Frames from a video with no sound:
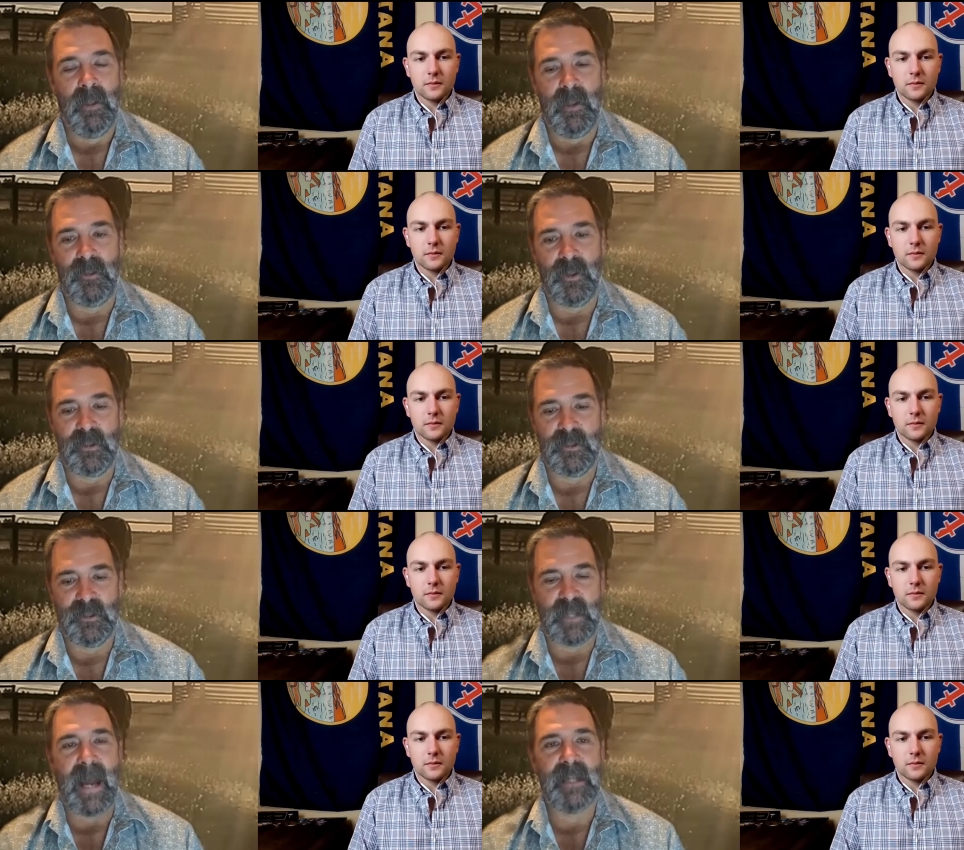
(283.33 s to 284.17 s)
Speaker 1: That the
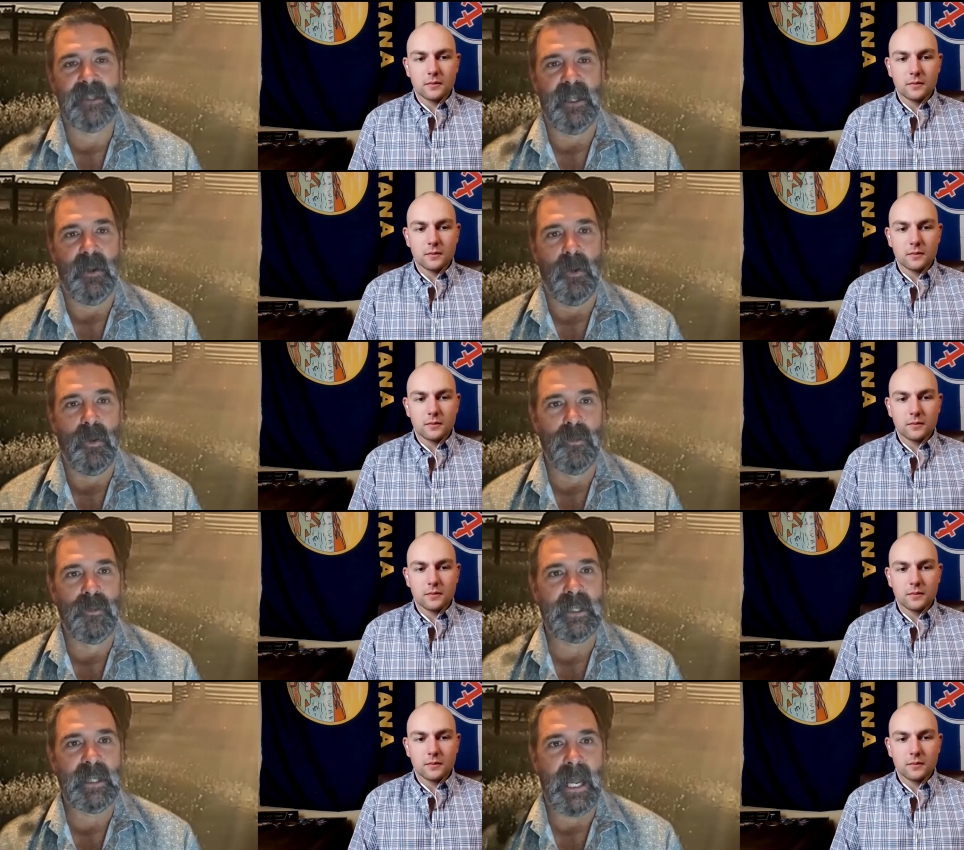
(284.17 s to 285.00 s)
sides that hold
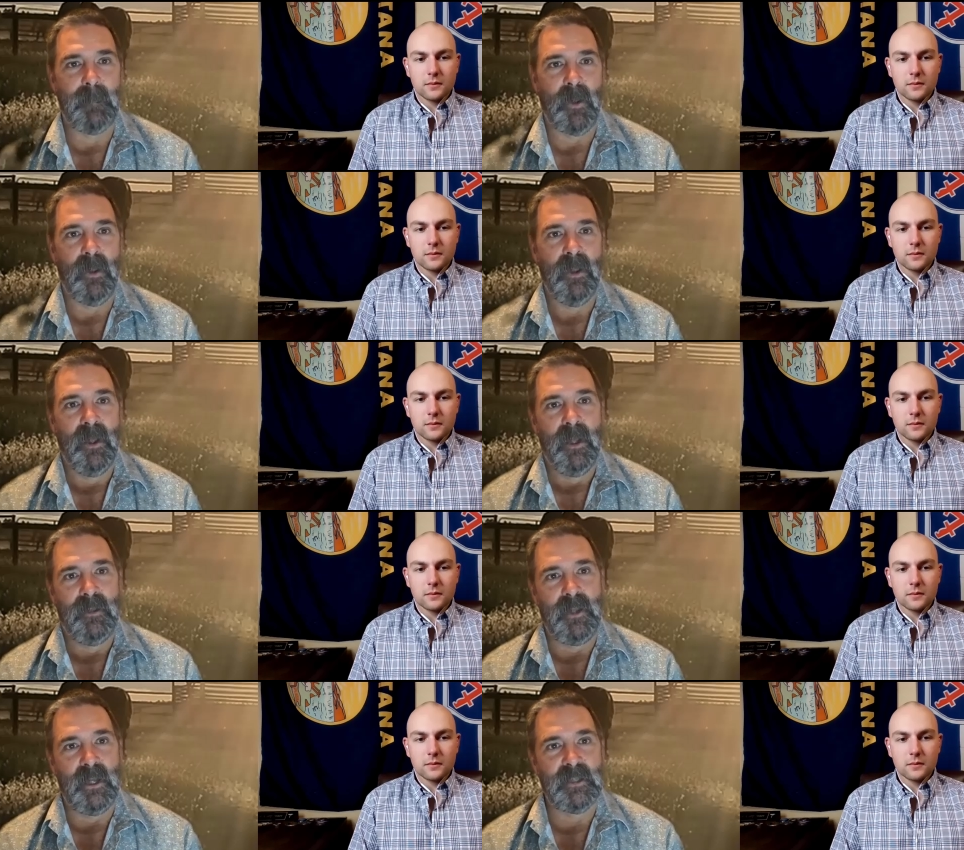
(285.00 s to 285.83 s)
the cable
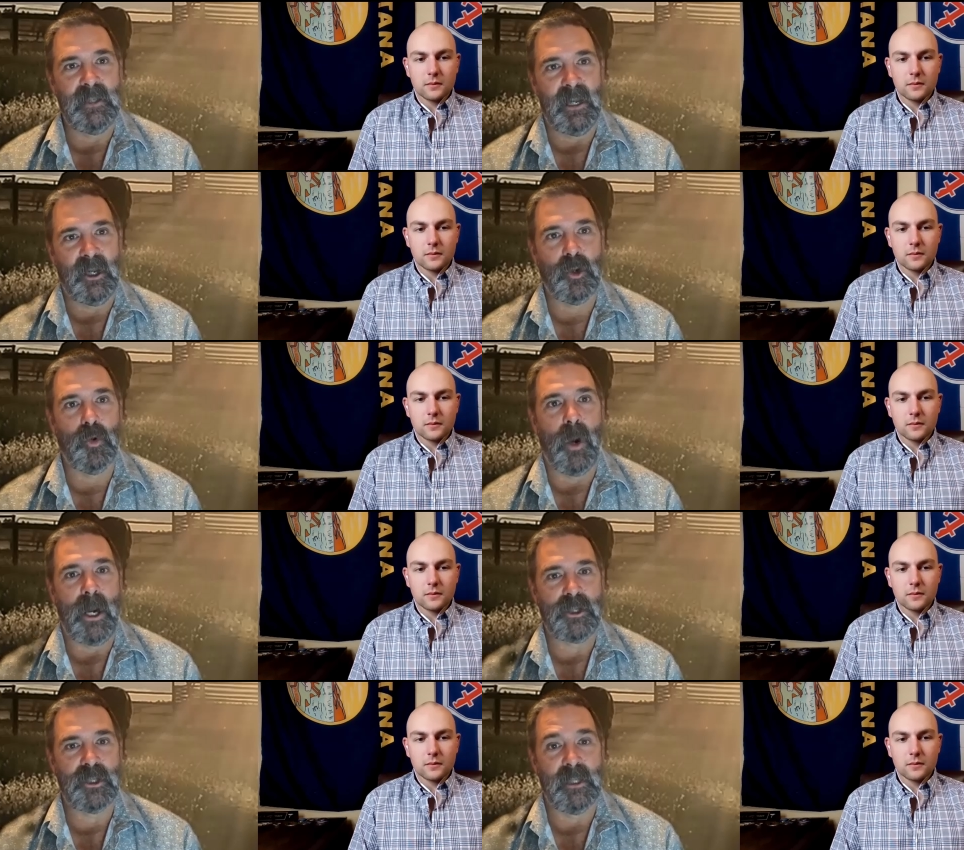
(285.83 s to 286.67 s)
doesn't get
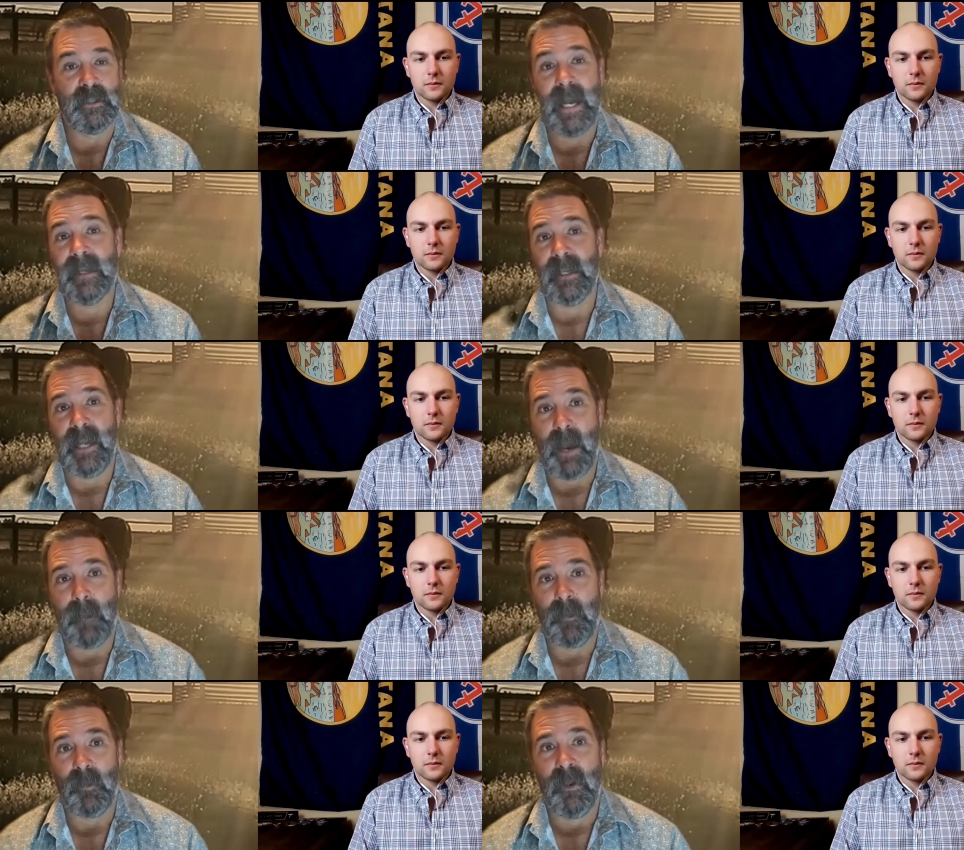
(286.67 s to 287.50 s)
crushed because that can
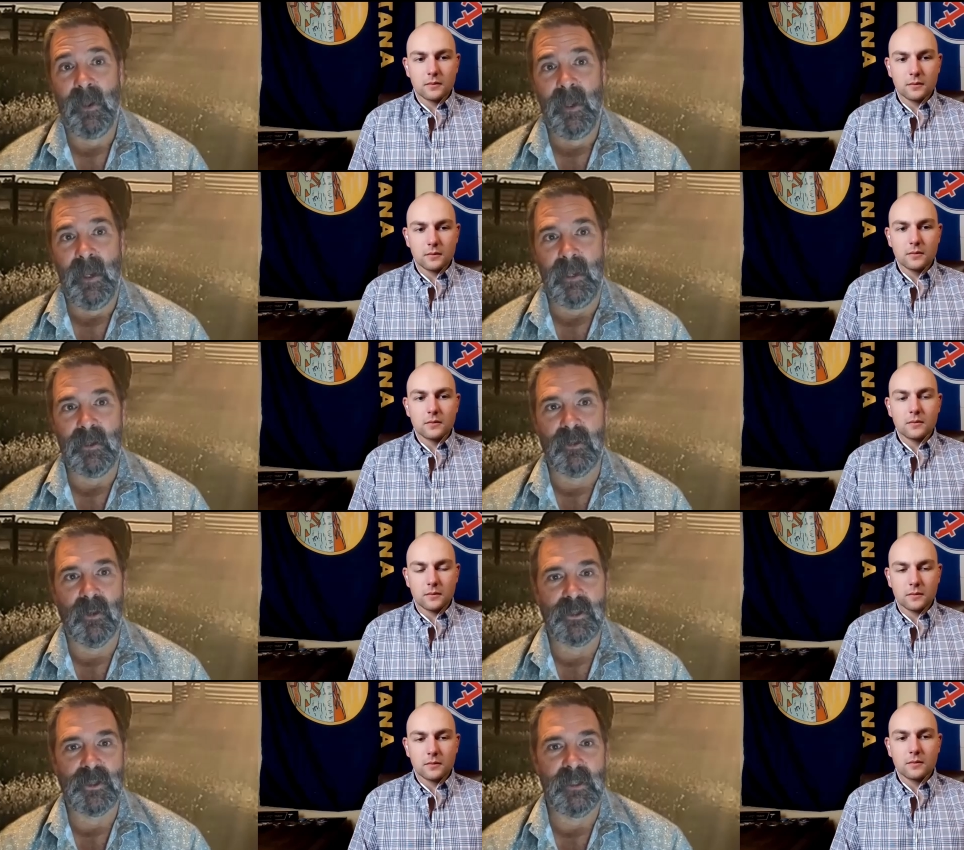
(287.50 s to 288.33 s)
happen. And you
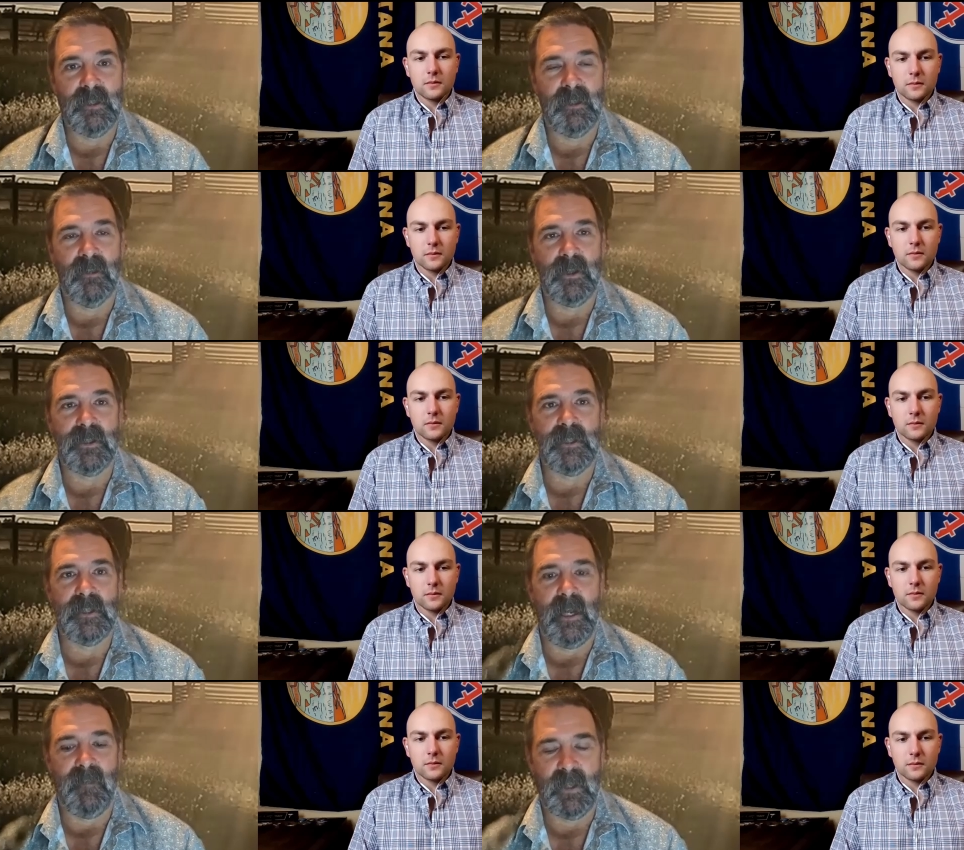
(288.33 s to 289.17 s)
crush it, crush the
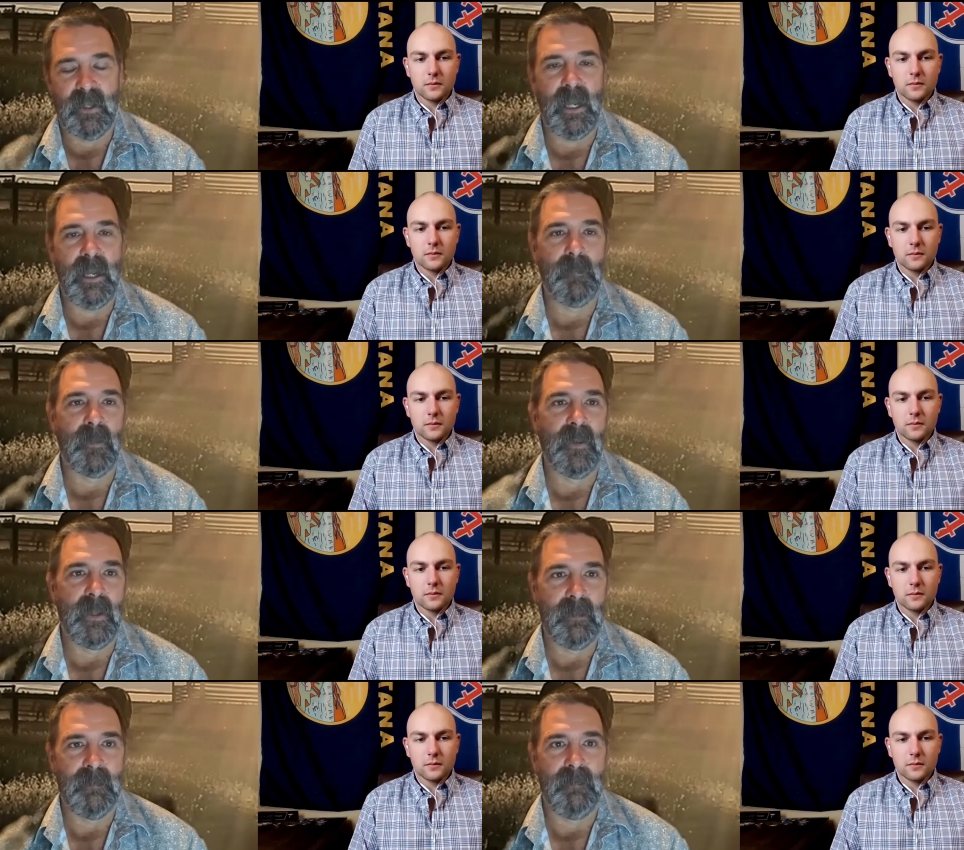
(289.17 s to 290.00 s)
side of a cable,
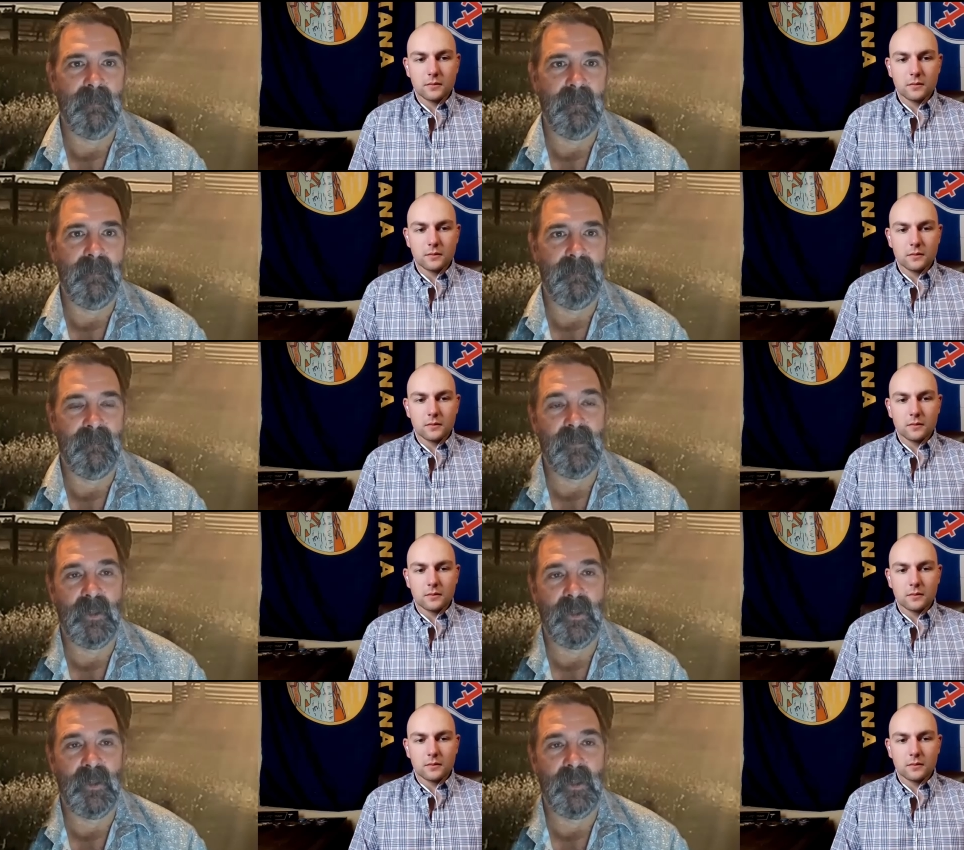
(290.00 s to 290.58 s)
then you